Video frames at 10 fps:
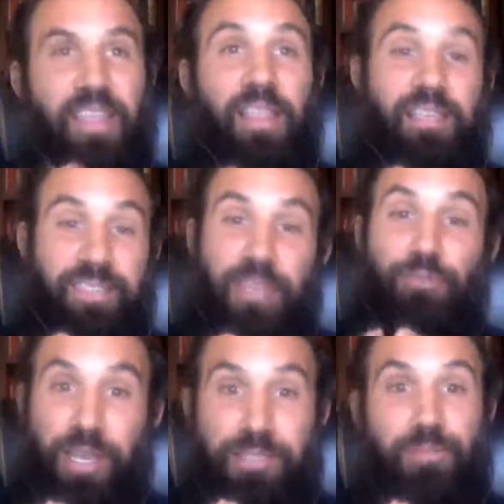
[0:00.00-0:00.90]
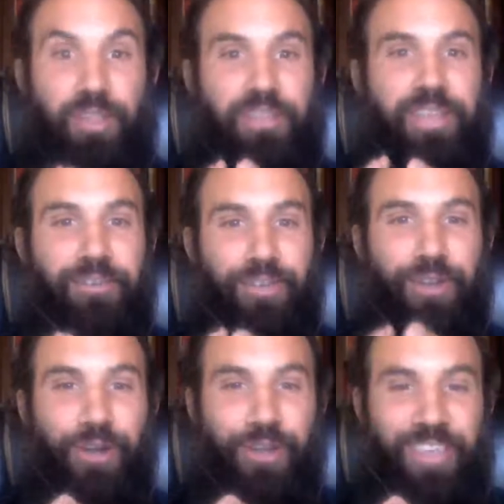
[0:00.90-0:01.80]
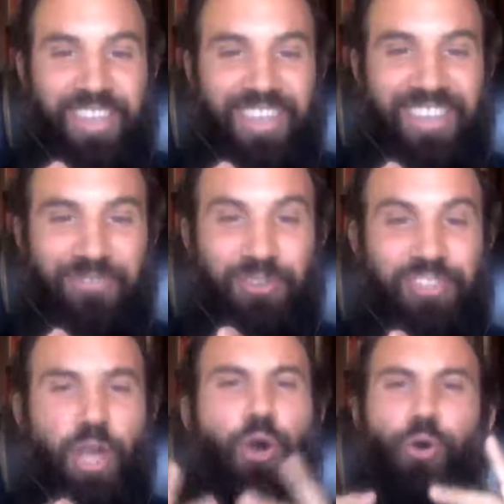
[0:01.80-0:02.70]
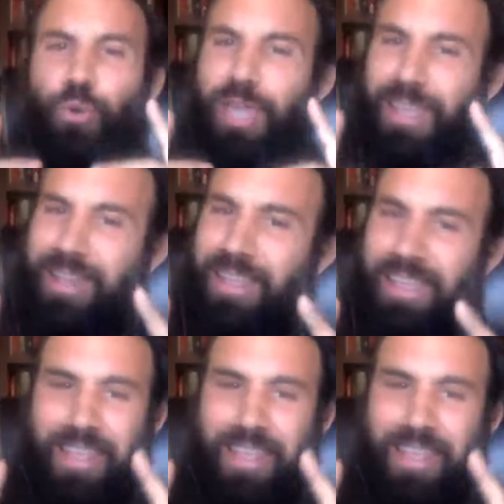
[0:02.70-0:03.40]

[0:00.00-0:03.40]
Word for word: unless they raise a military dog, will say, oh, wait,